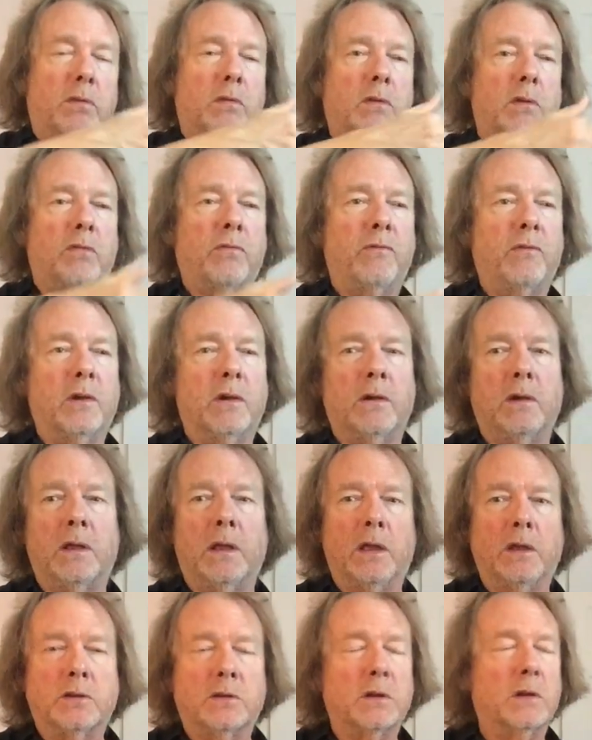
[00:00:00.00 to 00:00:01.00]
this
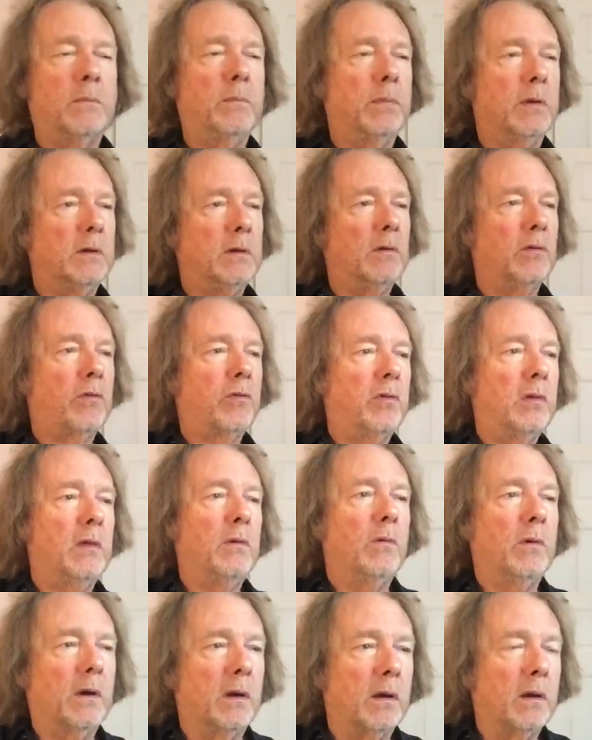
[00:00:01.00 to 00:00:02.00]
variation, but you'll see
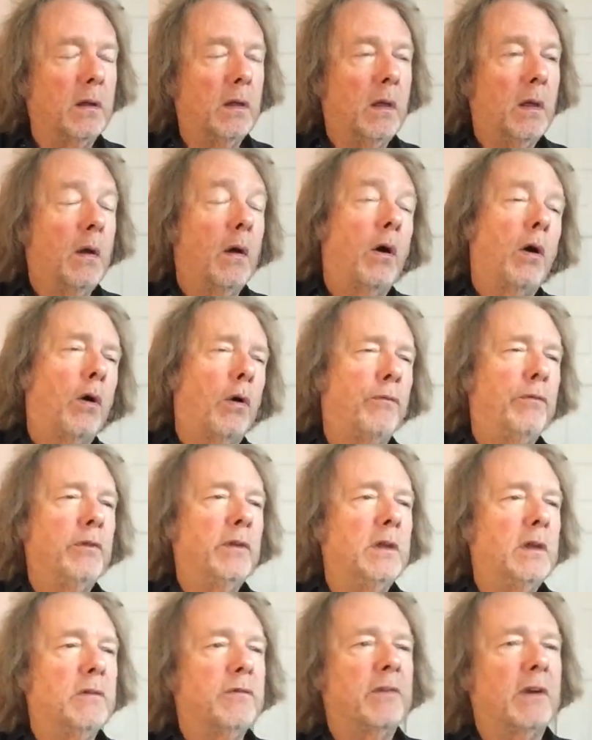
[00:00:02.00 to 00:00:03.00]
where
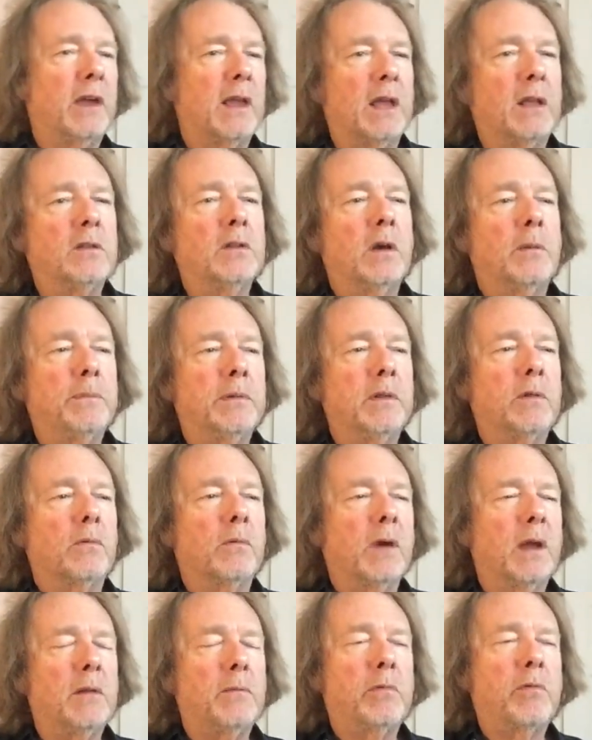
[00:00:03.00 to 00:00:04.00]
hopefully if I end up in the
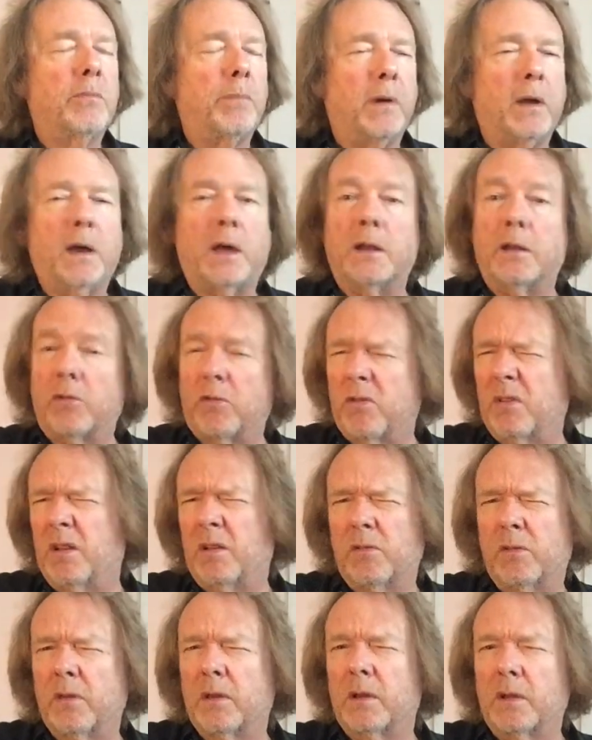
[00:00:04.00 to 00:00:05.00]
right spot, it
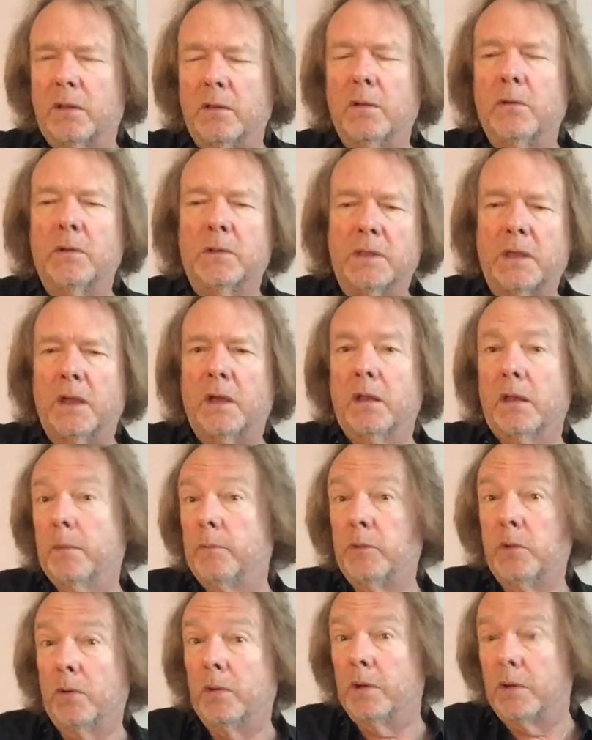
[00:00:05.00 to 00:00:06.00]
sounds like I know what the hell
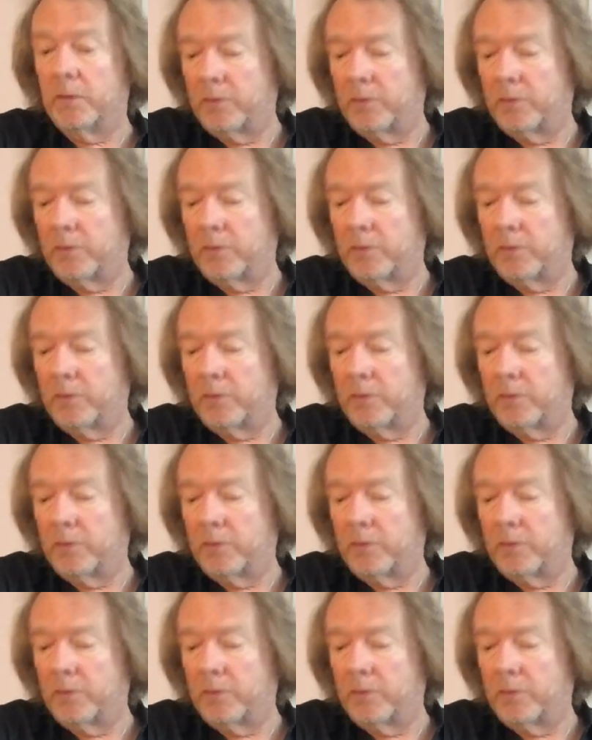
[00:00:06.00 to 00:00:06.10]
I'm doing.